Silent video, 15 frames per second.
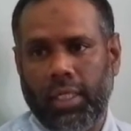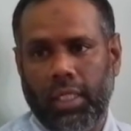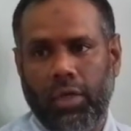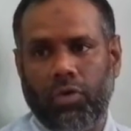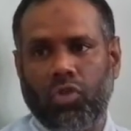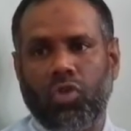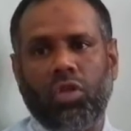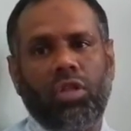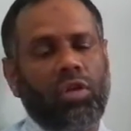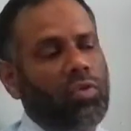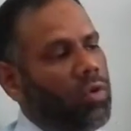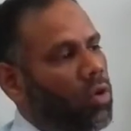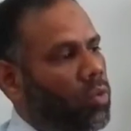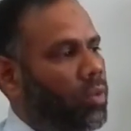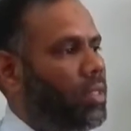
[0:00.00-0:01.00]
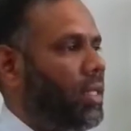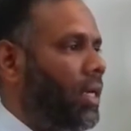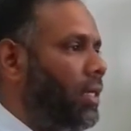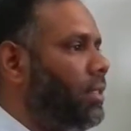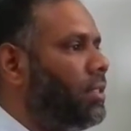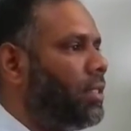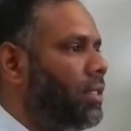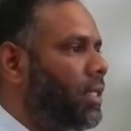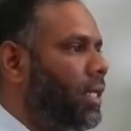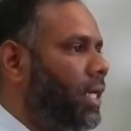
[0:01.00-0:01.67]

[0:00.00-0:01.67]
There is nothing wrong with that.